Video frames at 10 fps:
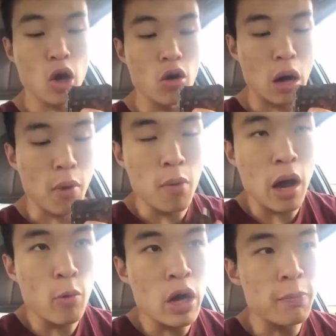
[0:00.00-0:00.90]
Yo, I'm on
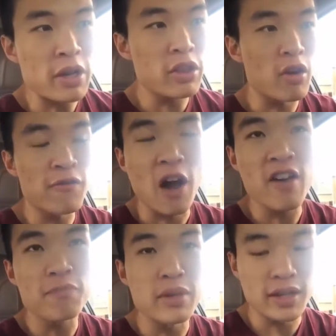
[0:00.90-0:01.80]
my way. Be there in
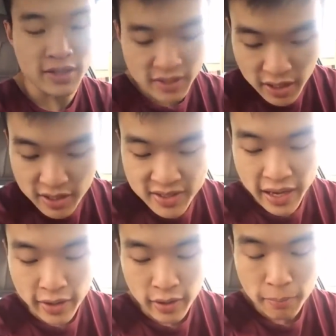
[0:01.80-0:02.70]
five minutes. Send.